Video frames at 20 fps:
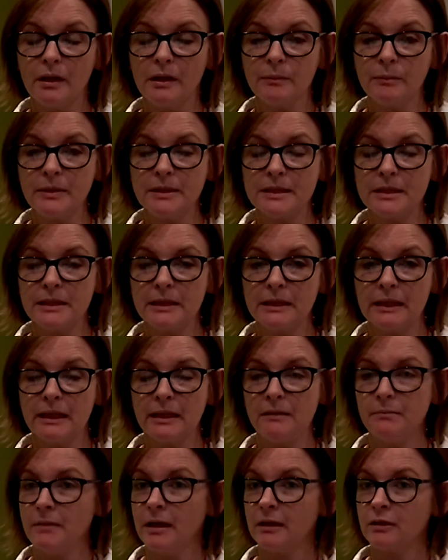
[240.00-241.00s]
And we did an
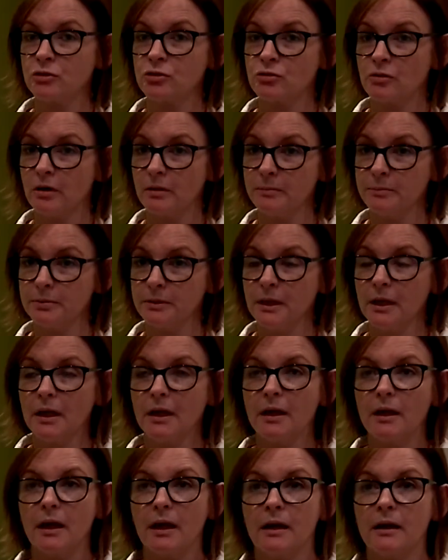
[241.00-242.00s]
email drop,
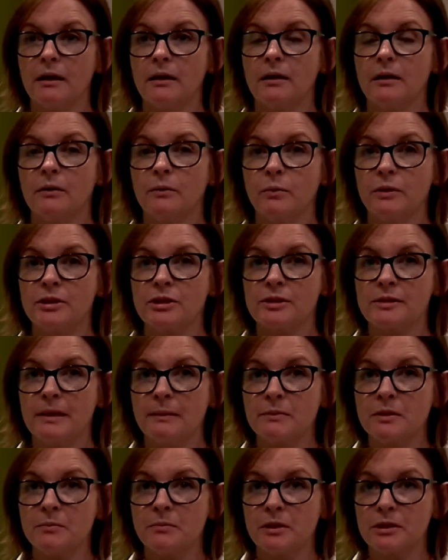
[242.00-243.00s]
which
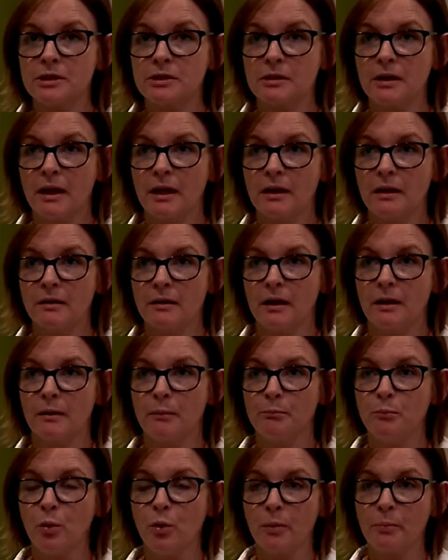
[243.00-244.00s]
seemed a much
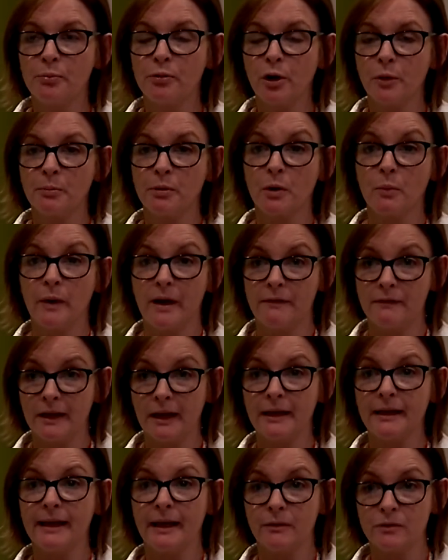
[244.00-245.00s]
more appropriate way of
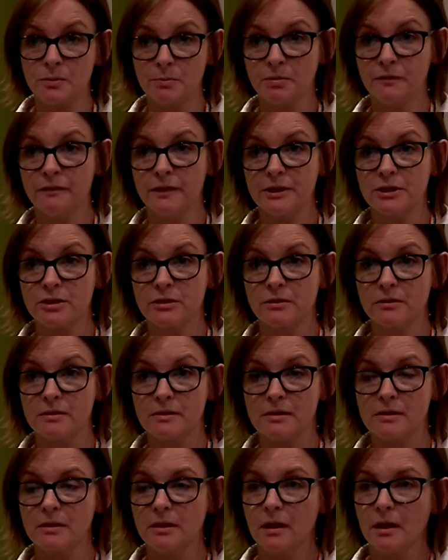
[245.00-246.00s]
getting out to
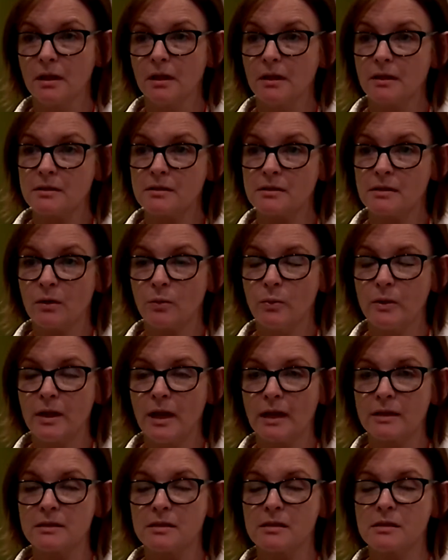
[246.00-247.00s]
professionals. So we
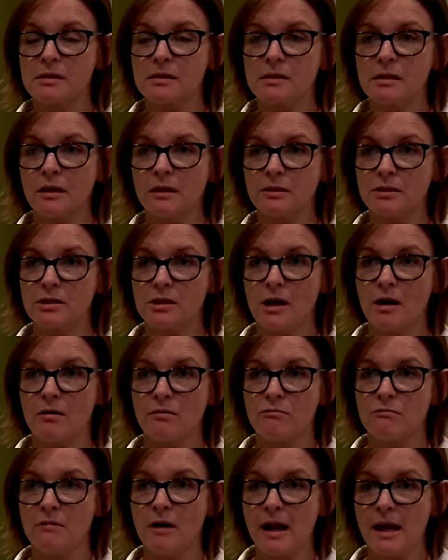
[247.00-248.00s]
had such a
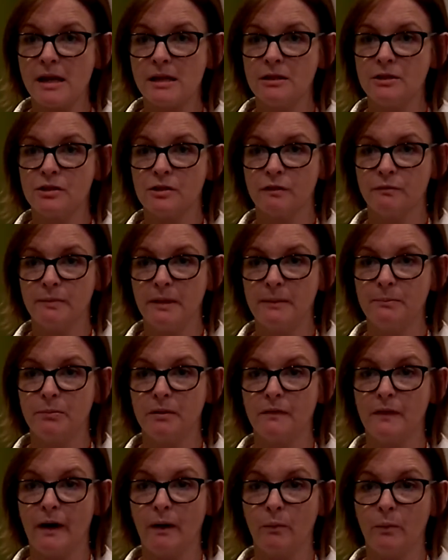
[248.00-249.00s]
range of people
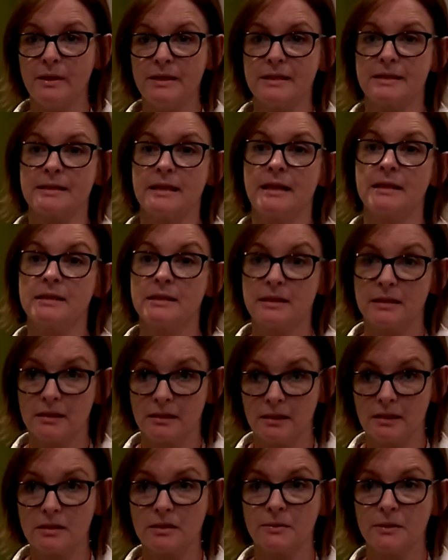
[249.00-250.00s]
that we sent
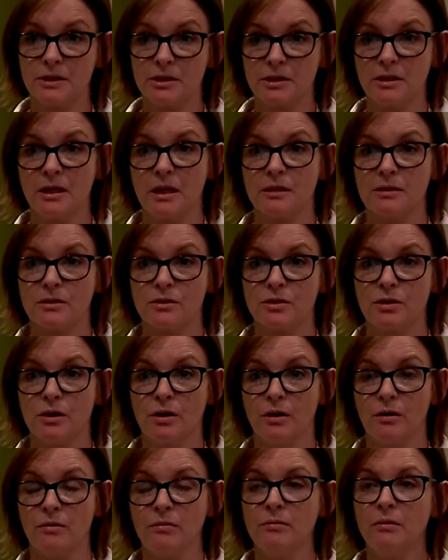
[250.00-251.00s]
these questionnaires
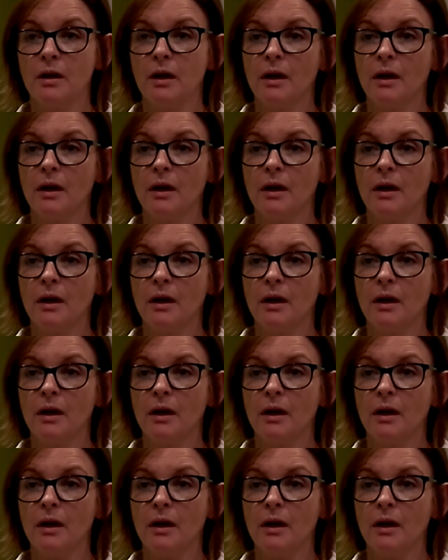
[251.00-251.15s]
to,